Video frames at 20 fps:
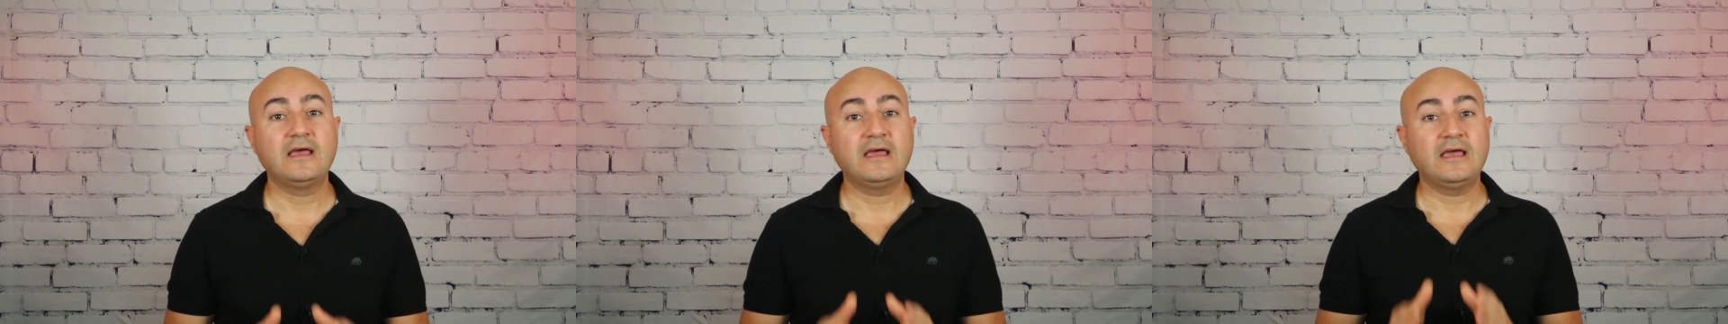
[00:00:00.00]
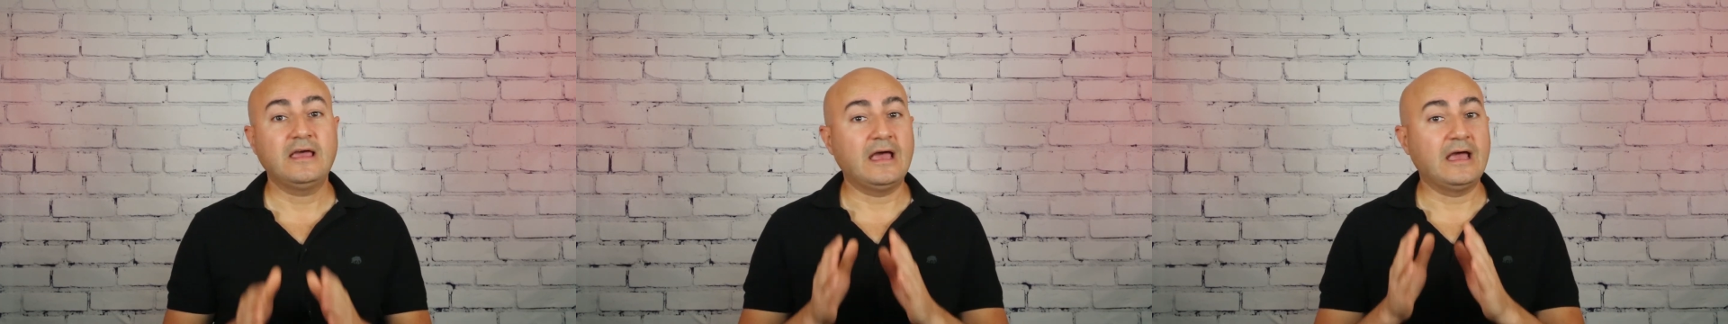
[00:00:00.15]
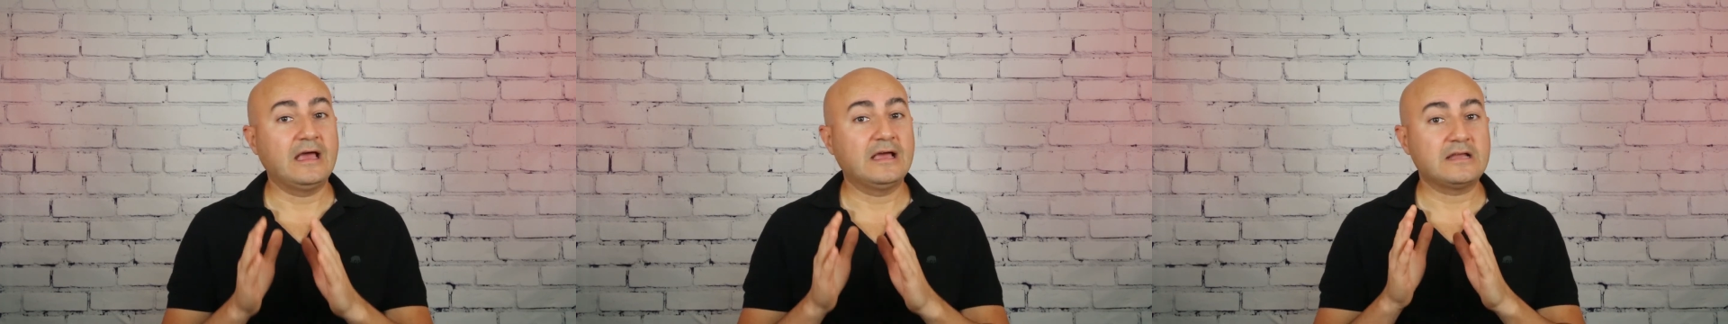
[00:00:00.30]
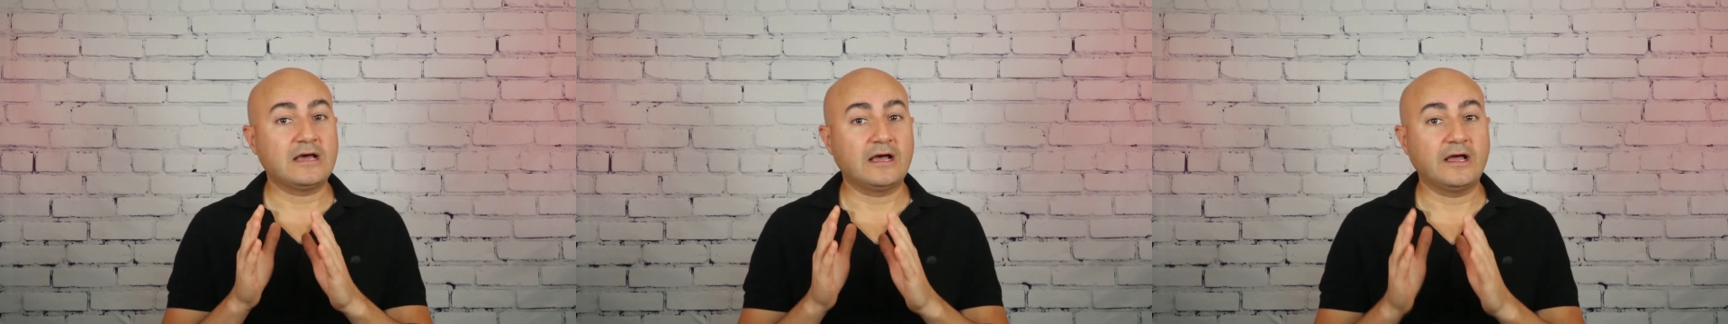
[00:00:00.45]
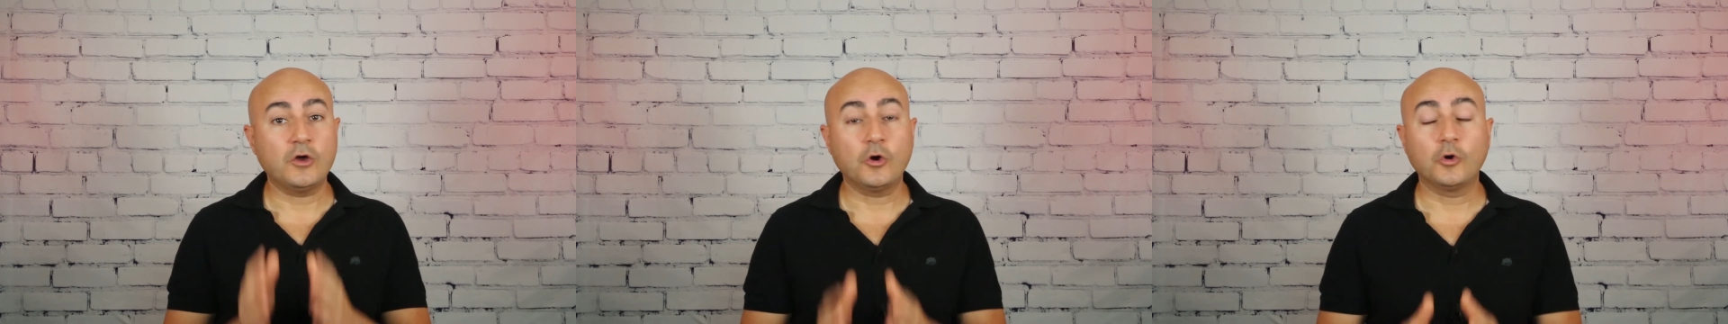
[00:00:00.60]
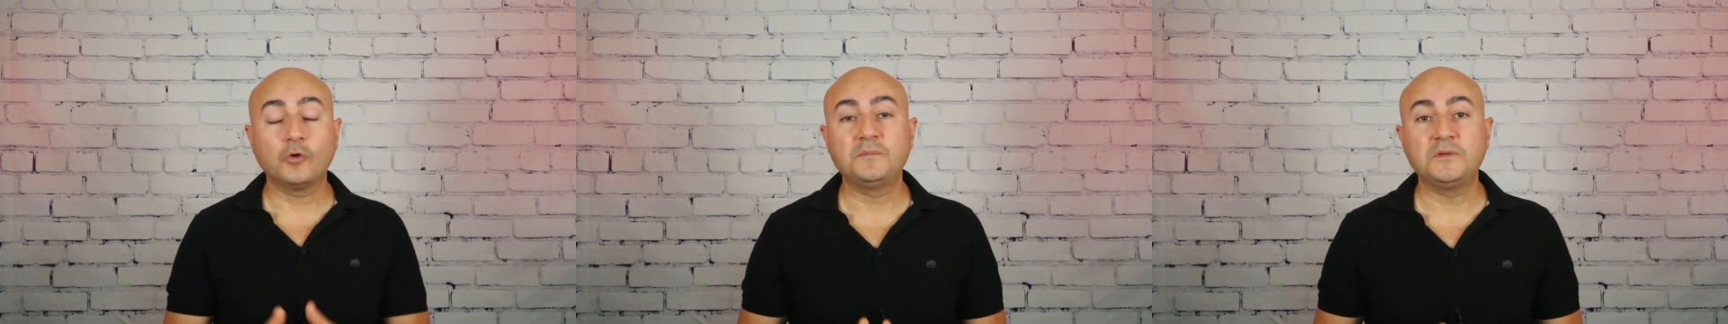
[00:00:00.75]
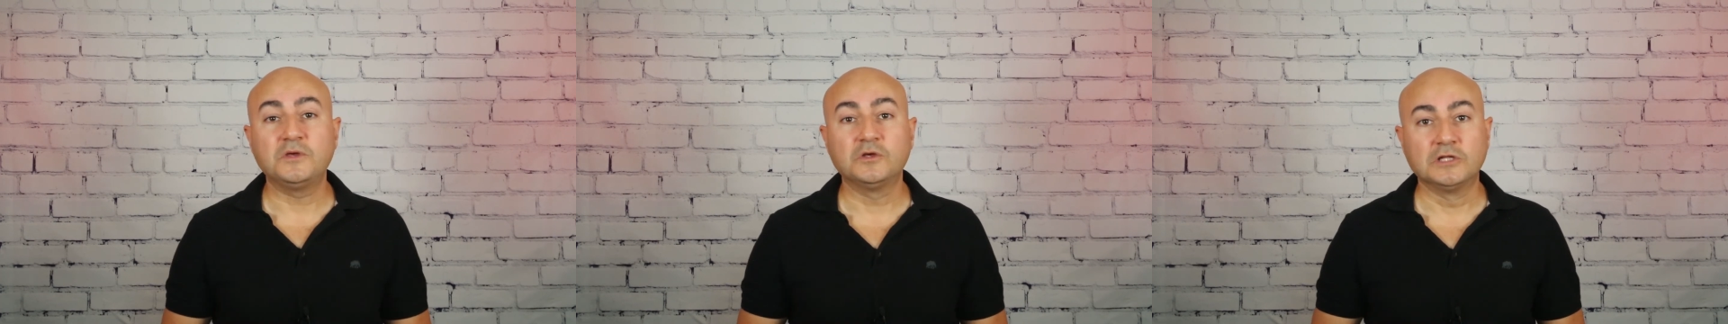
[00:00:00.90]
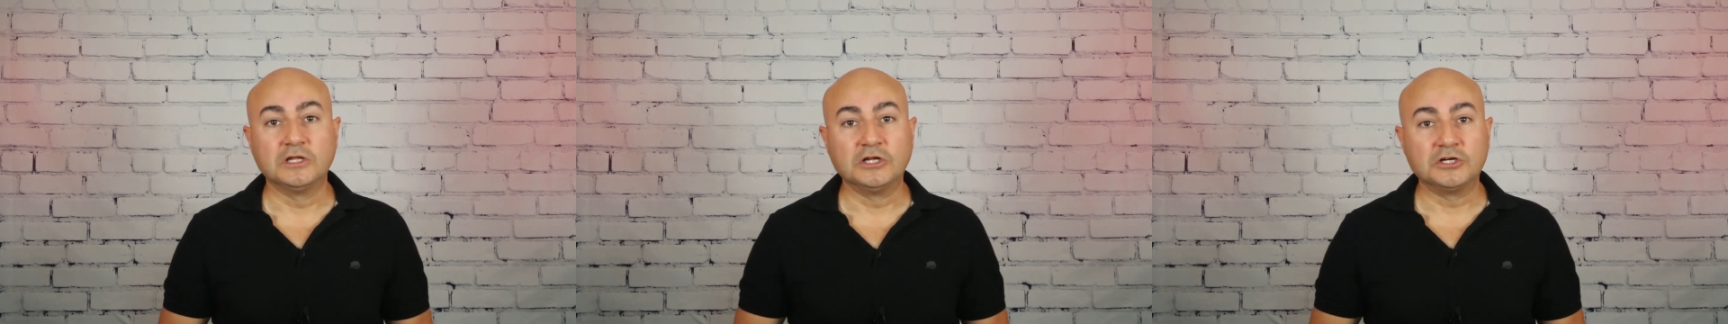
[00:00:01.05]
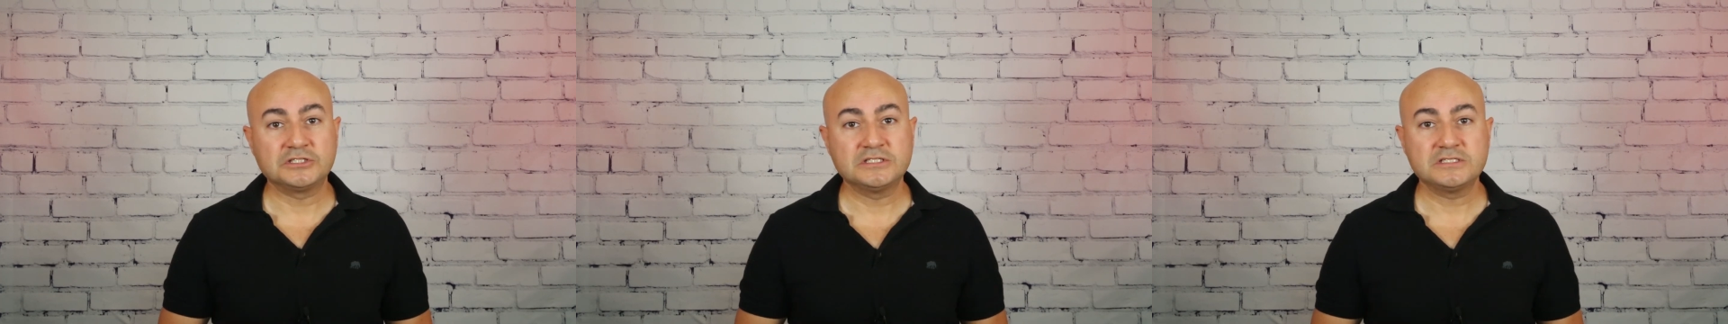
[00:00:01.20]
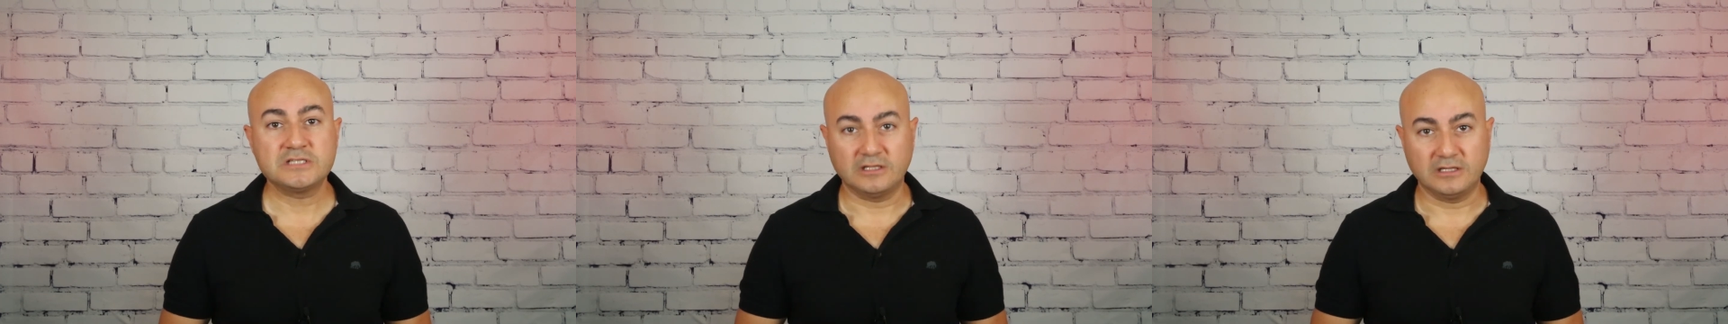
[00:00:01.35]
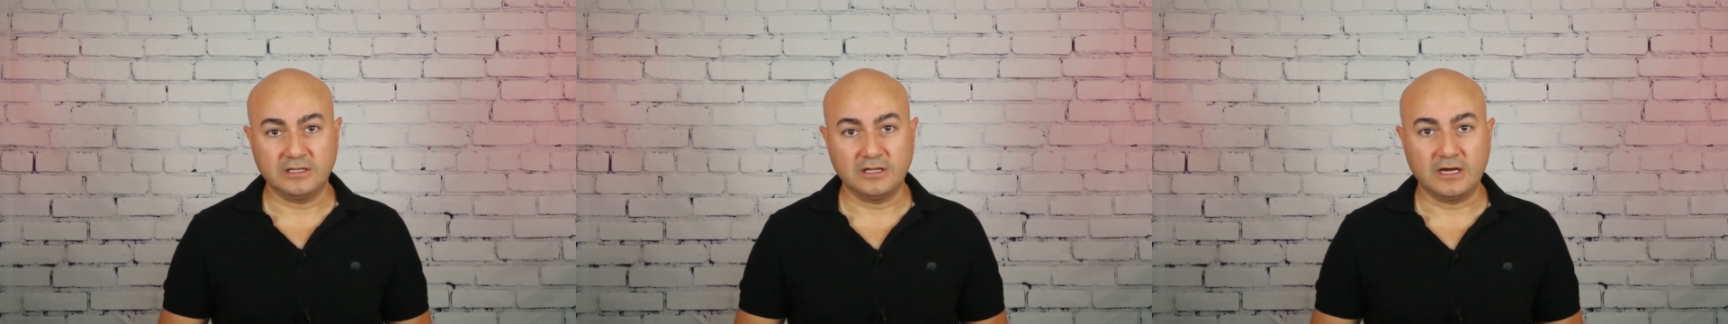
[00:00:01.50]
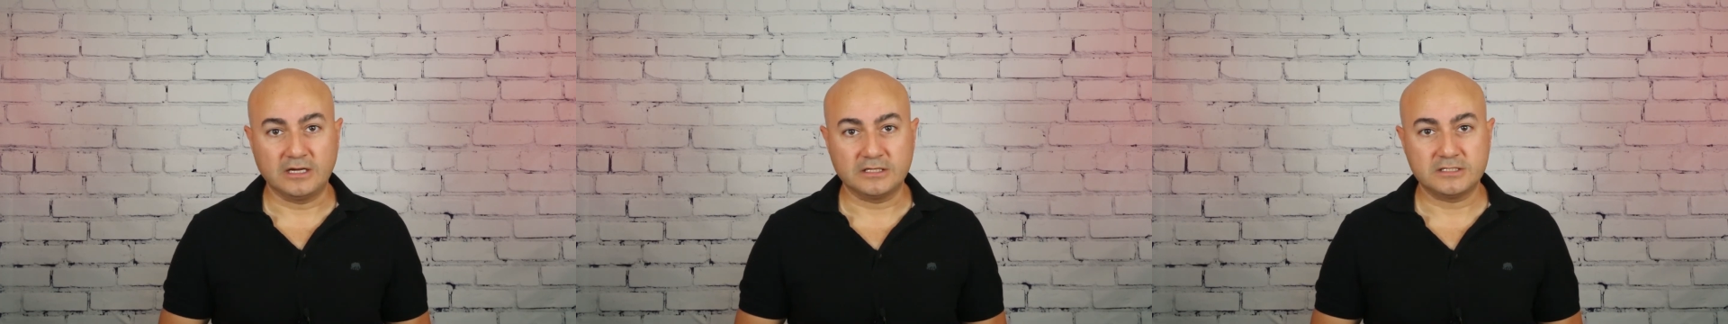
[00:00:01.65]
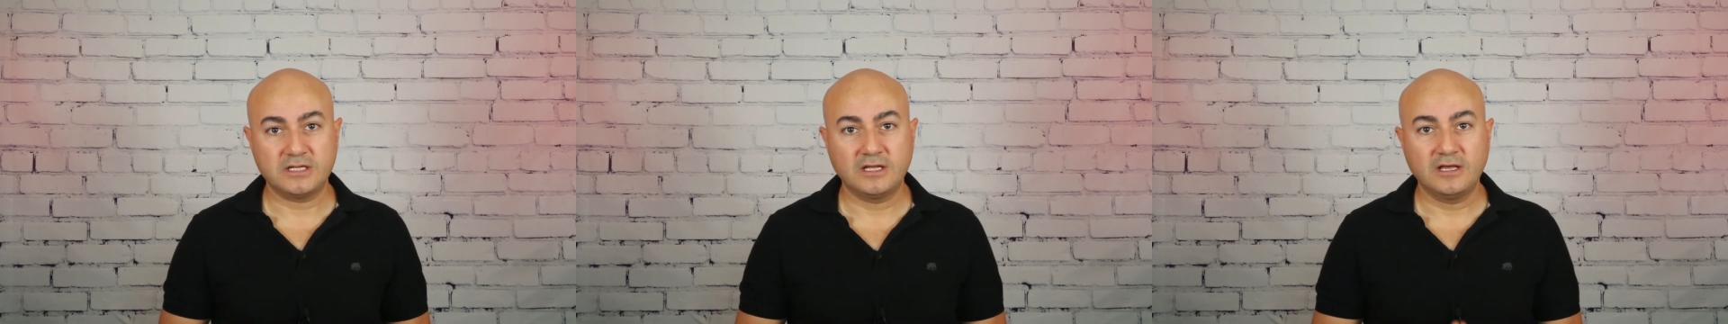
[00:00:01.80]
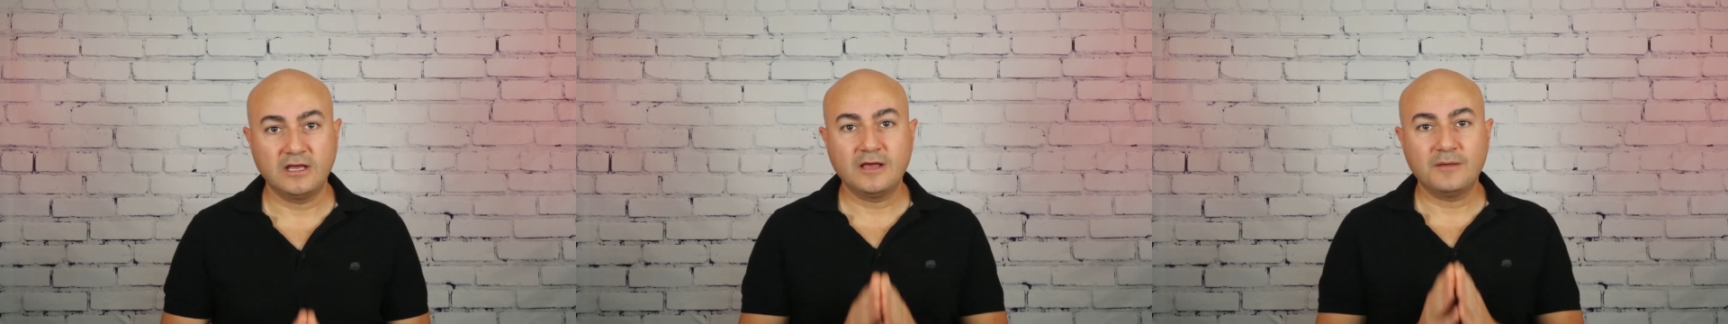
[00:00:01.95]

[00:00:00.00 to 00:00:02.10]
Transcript: and I hope you learned a lot.